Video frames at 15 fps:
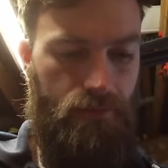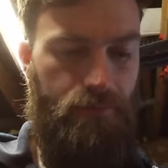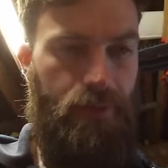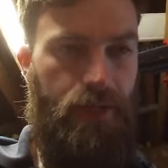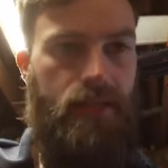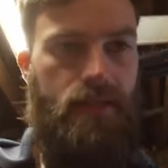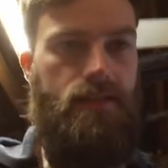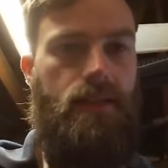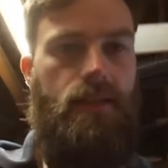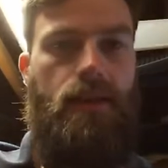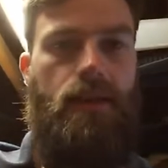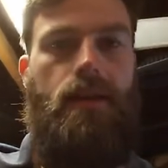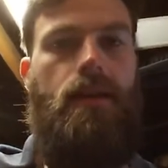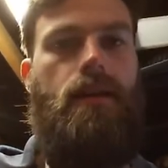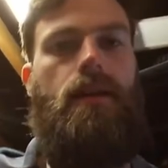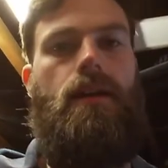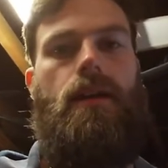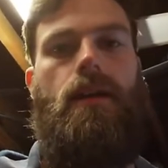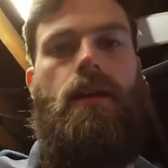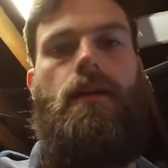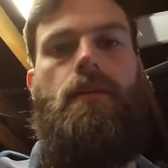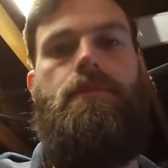but it's
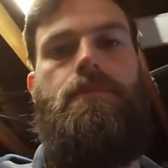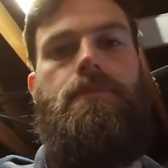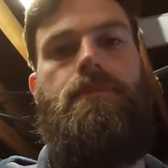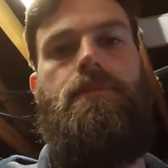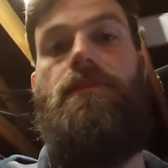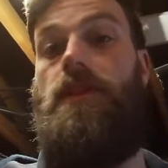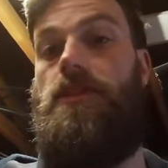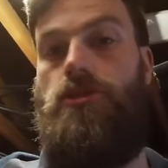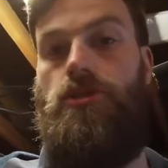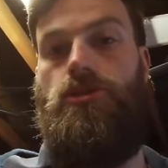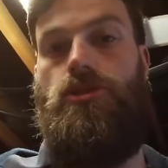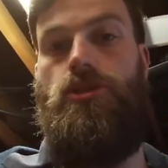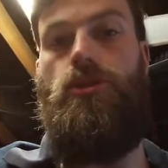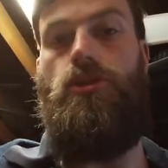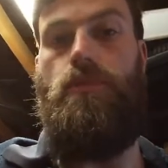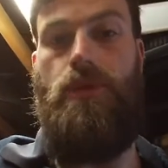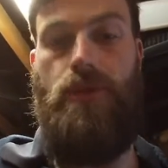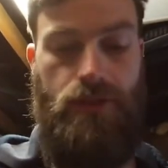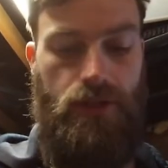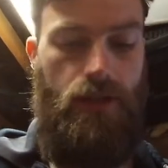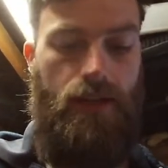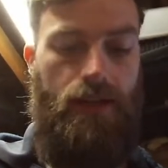fits on a tube,
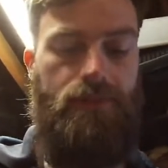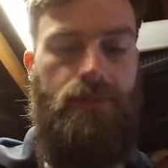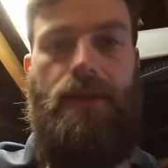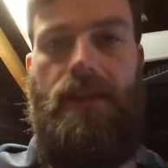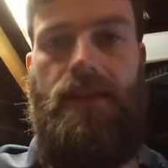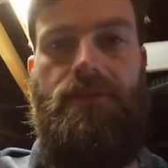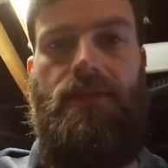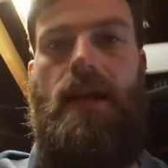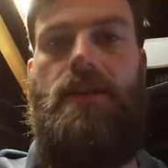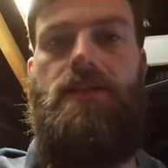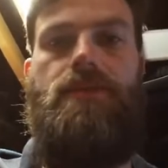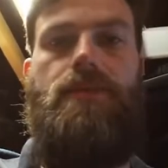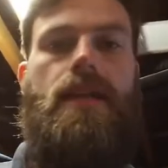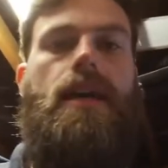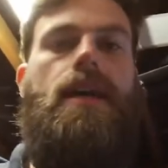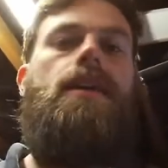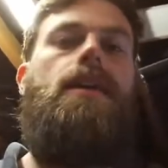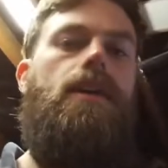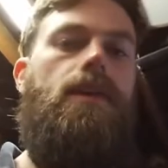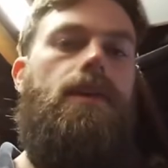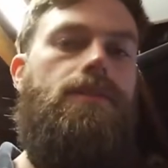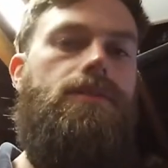so I'd have to make a flange for that.
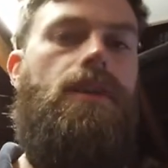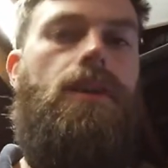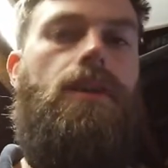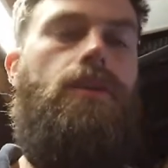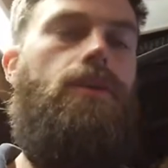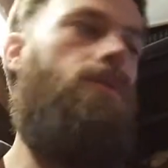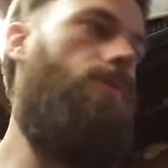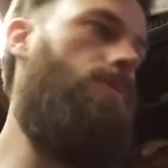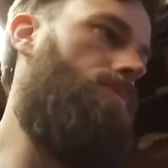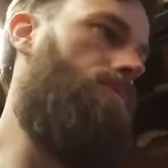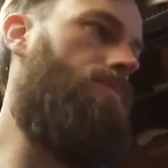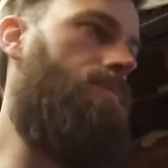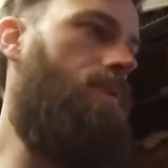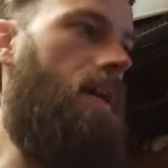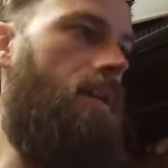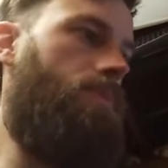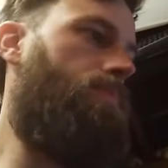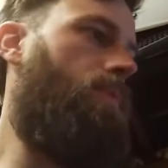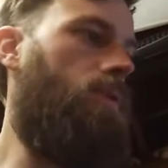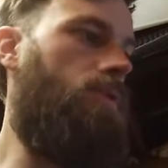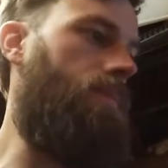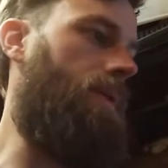So that's
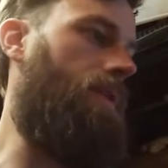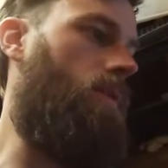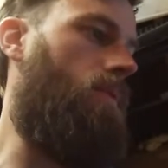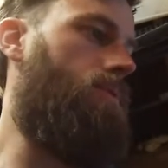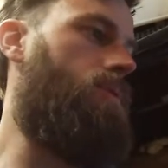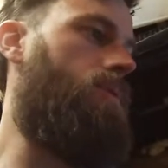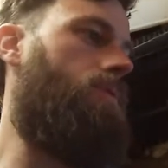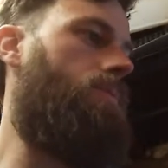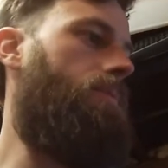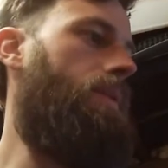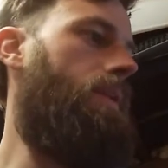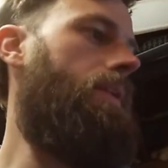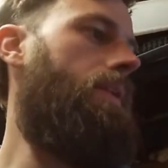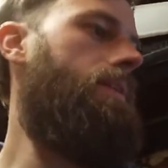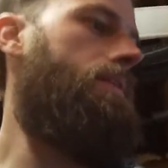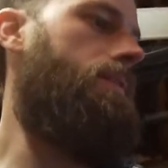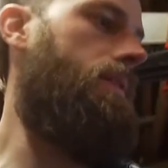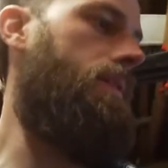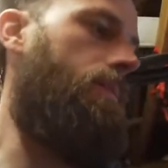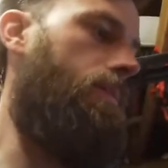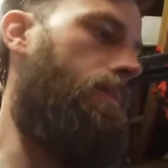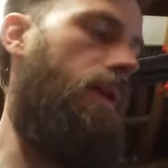possibly an option, but I need
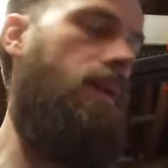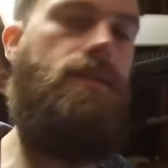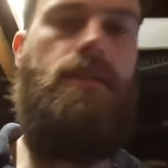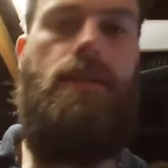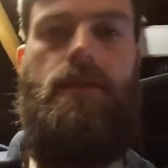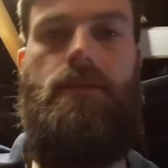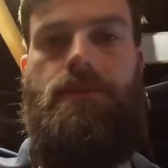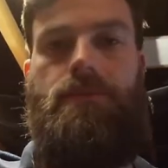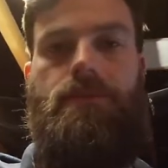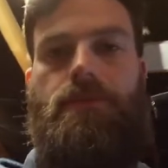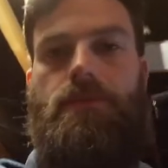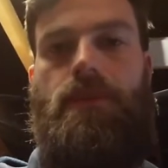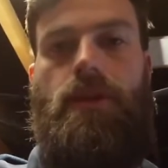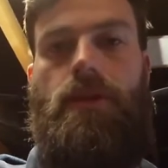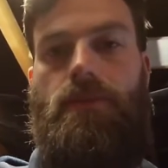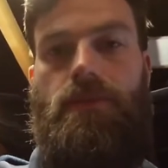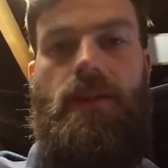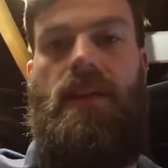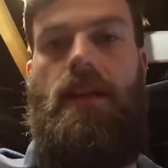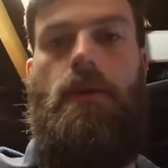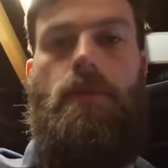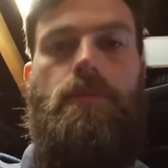to wait until I've
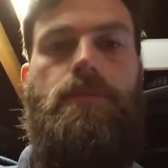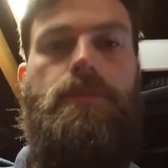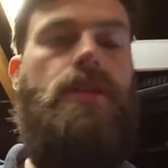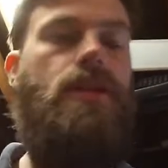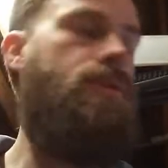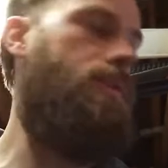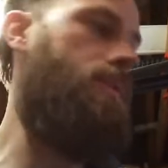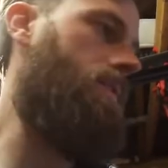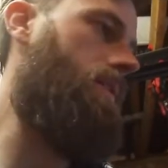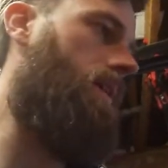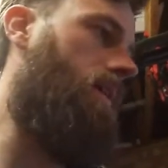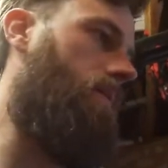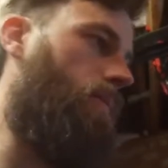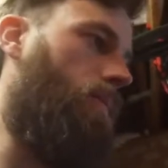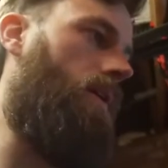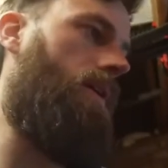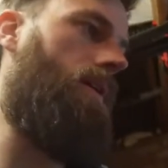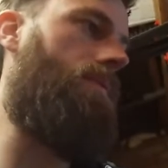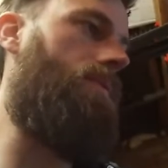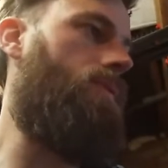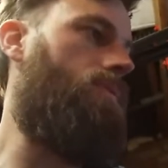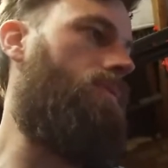figured out the position of the carb and work
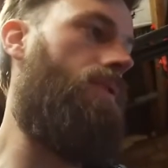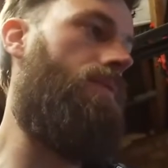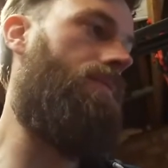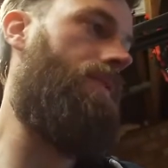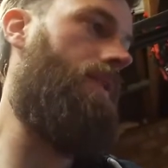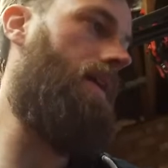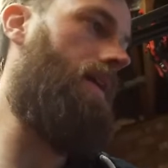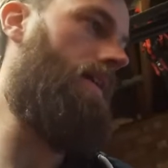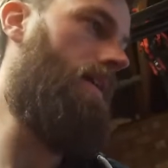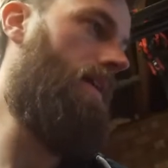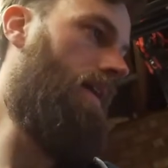out if I've got room for that.